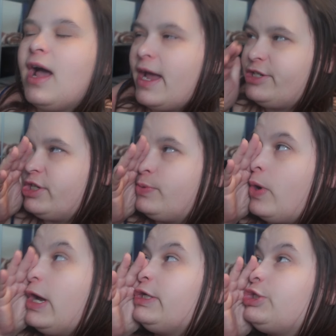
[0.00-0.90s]
I just
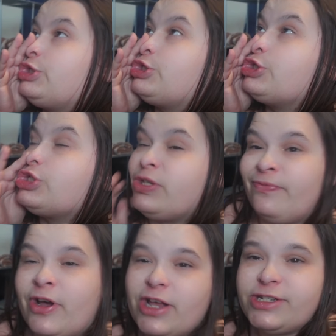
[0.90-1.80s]
watched some
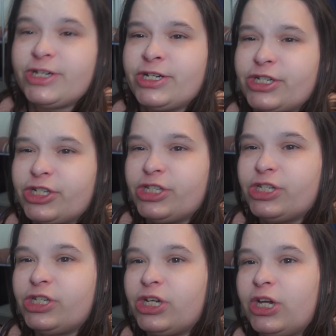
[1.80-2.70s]

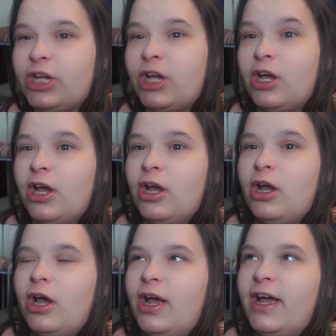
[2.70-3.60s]
Fosters
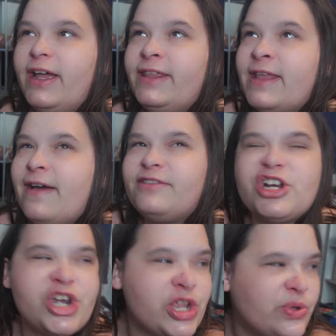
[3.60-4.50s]
in the
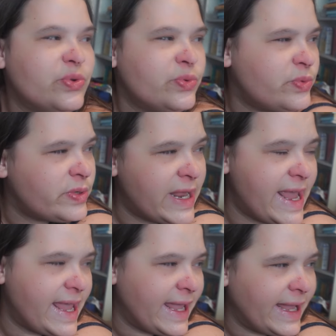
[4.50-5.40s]
afternoon
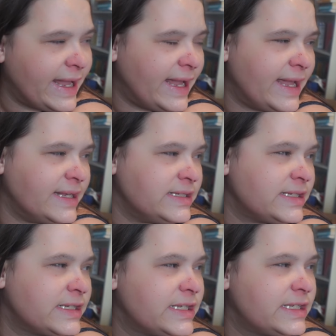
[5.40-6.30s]
and